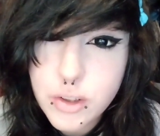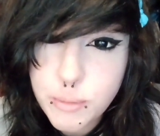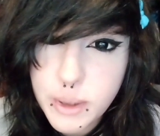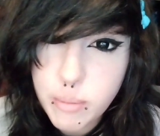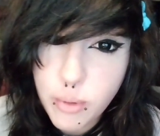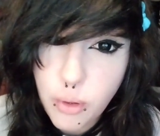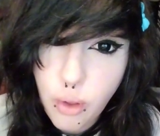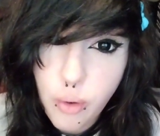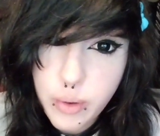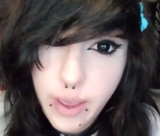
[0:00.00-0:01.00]
people,
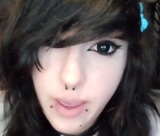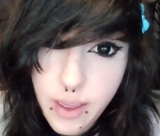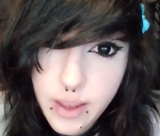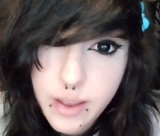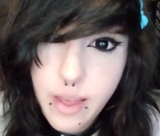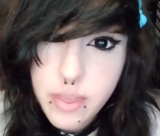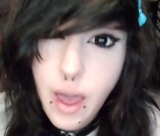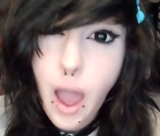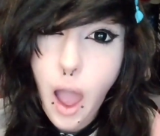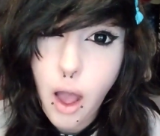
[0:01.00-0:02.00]
okay?
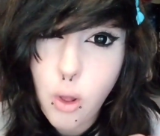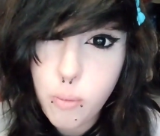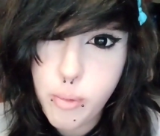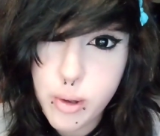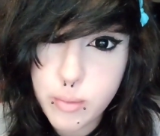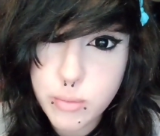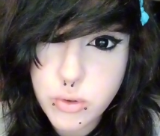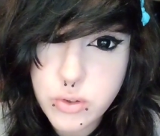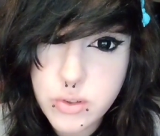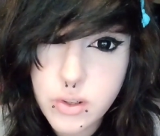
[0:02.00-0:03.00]
The
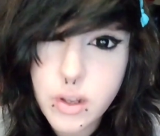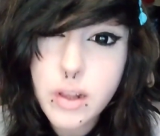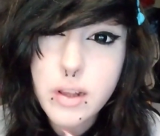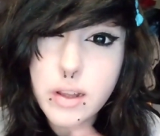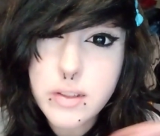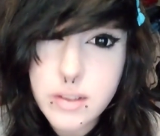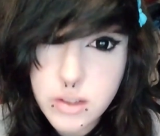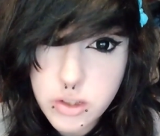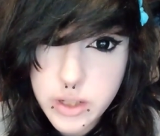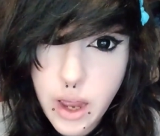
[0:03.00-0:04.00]
albums.
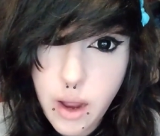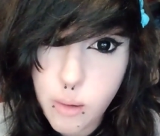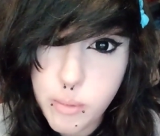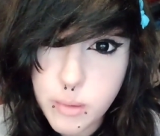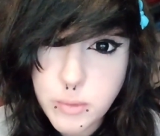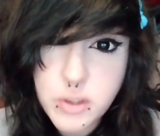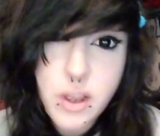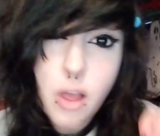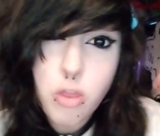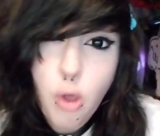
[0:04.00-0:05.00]
Listen to the albums,
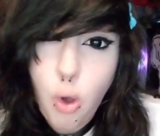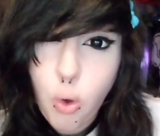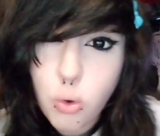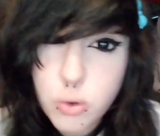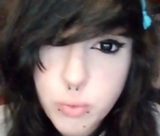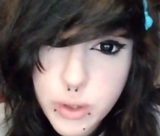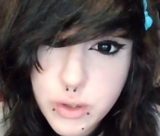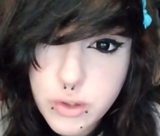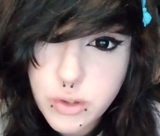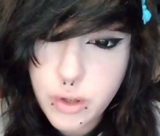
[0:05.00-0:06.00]
the old
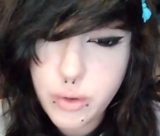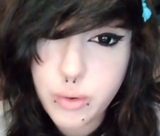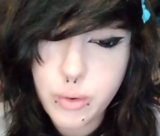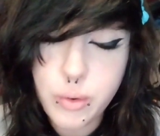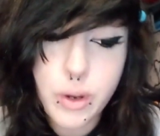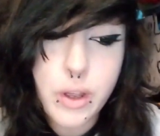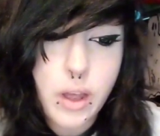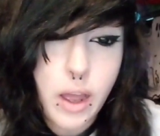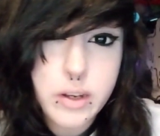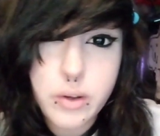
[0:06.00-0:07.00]
ones too.
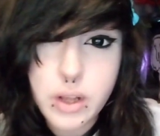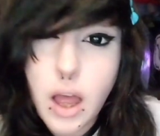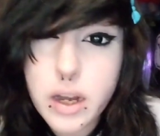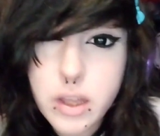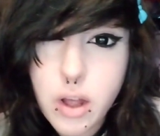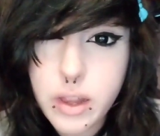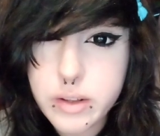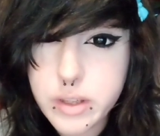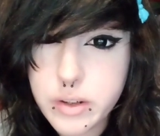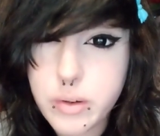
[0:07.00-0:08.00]
I know a lot of y'all
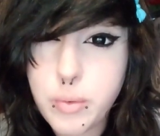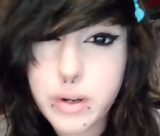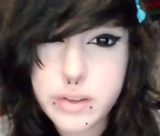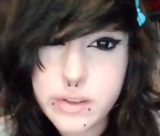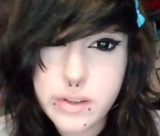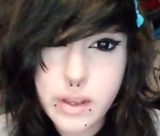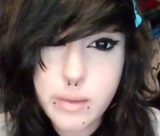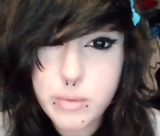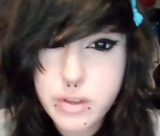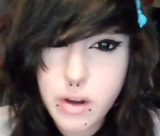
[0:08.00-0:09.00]
out there don't want to listen to
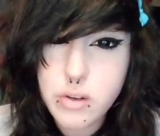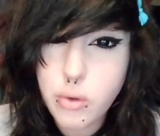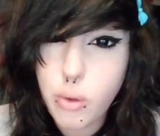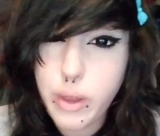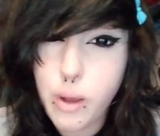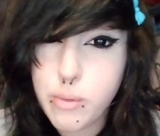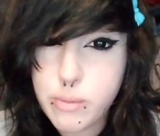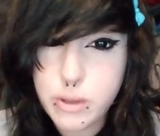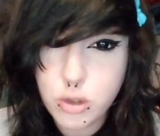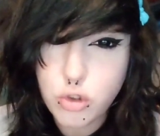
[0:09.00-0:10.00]
MCR's old
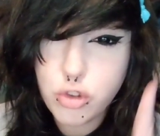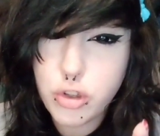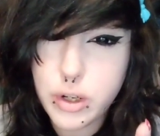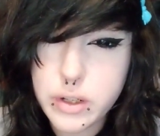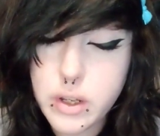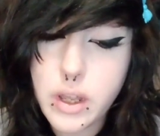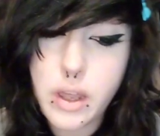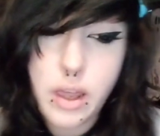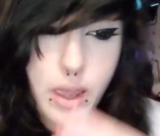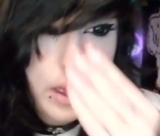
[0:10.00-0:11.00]
album, and you should.
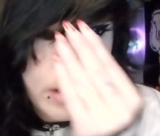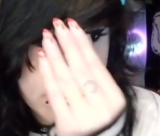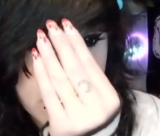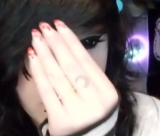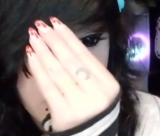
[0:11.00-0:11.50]
And,